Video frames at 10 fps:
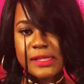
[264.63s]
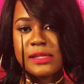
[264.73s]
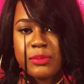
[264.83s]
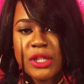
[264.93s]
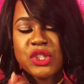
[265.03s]

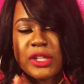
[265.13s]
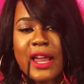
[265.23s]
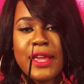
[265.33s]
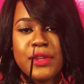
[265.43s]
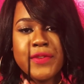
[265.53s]
This is the
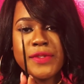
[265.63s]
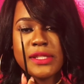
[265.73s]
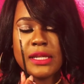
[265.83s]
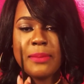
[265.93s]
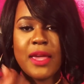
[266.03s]
brush that I
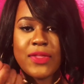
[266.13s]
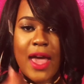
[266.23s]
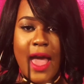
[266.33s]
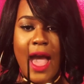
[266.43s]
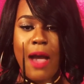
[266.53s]
use to
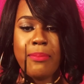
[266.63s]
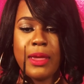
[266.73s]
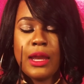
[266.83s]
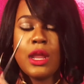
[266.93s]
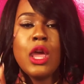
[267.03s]
make that
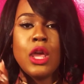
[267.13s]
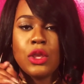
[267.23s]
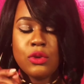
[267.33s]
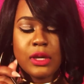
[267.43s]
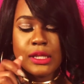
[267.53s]
happen.
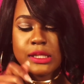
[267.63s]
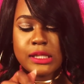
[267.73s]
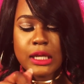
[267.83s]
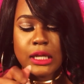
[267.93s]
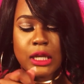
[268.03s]
You
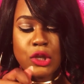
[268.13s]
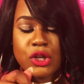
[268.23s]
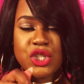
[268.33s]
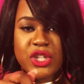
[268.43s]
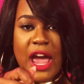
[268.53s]
can stick it
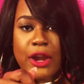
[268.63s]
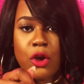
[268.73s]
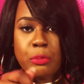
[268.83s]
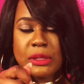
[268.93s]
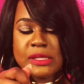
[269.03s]
in your
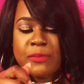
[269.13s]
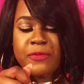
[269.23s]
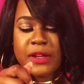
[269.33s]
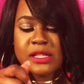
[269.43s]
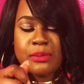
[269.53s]
shadow,
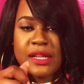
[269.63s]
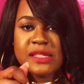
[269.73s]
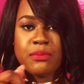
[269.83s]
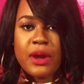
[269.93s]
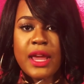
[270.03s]
put some Fix
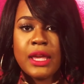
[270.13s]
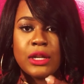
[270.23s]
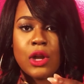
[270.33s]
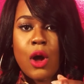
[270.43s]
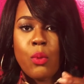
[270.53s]
Plus
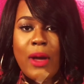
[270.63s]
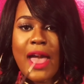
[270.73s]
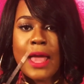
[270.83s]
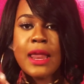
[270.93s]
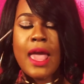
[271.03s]
spray, get it
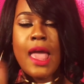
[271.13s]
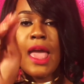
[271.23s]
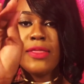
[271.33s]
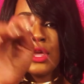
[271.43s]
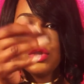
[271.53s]
all wet,
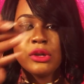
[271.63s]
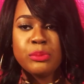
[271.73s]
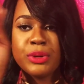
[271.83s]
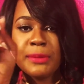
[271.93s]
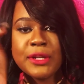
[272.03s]
and
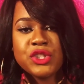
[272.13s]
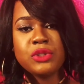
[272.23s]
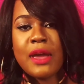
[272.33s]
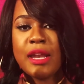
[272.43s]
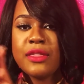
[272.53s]
then you can pretty
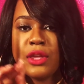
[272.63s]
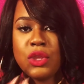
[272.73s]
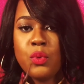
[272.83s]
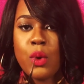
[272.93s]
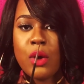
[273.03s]
much do
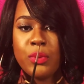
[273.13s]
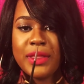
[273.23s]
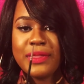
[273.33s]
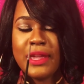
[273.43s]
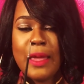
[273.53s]
anything you
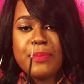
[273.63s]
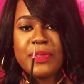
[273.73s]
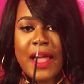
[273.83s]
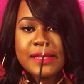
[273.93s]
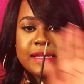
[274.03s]
want with
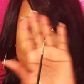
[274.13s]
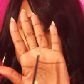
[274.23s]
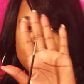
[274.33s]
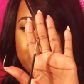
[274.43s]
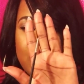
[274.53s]
it.
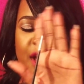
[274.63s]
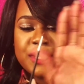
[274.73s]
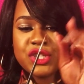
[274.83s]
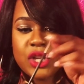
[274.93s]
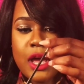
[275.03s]
That's this
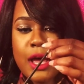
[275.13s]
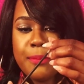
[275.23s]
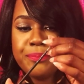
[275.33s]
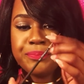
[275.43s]
brush.